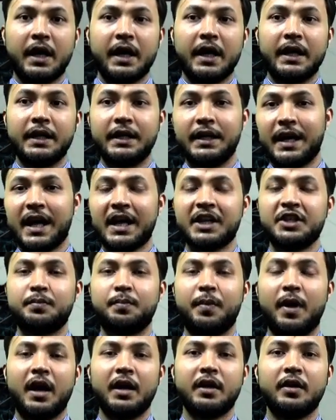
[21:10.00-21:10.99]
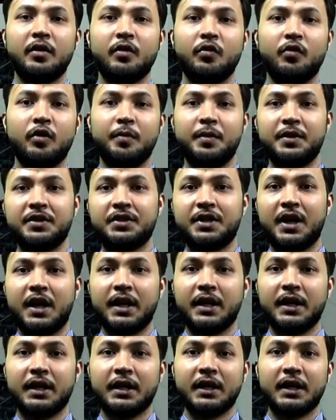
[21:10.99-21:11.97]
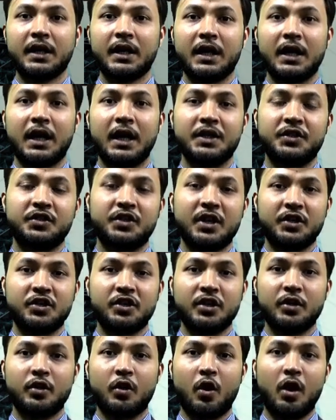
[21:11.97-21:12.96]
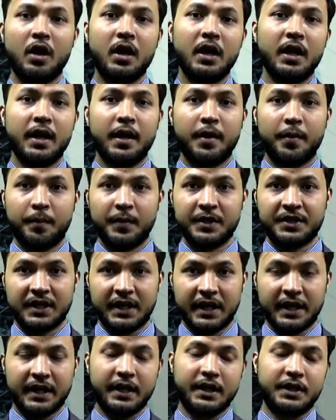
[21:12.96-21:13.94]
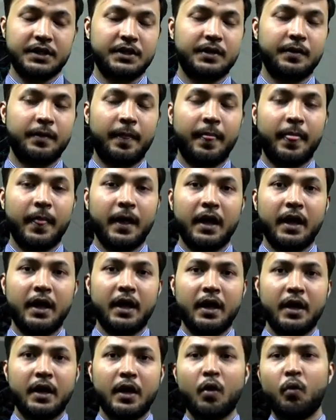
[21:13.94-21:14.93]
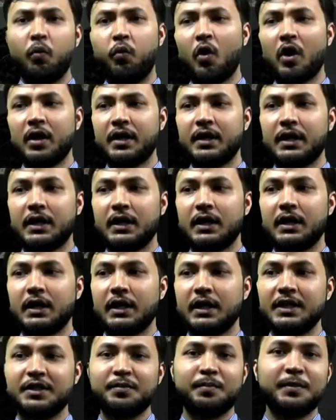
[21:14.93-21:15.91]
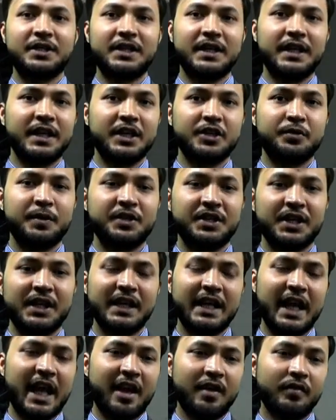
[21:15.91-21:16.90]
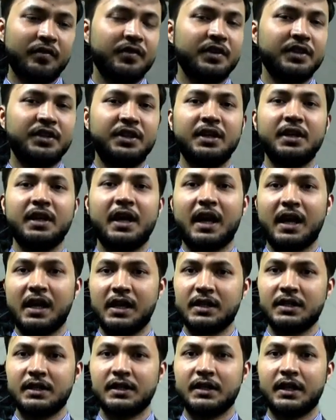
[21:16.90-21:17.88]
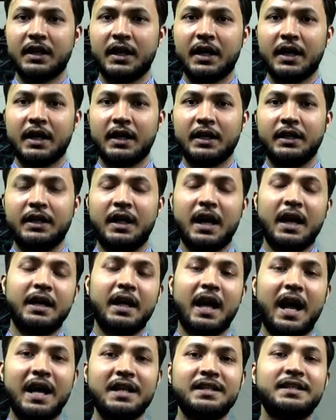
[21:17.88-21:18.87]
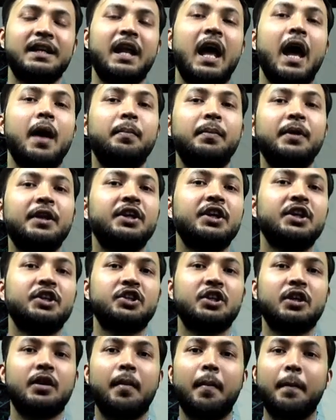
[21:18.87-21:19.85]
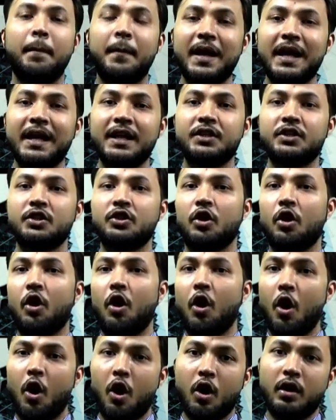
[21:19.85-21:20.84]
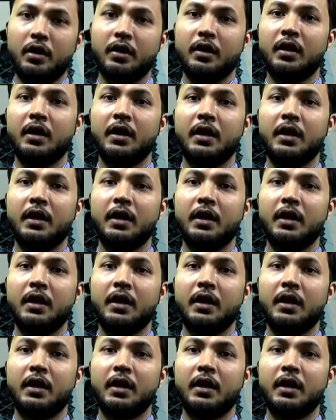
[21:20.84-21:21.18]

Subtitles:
in the next part we'll be studying a section called miscellaneous. Now what is miscellaneous? Basically everything else that has an application based on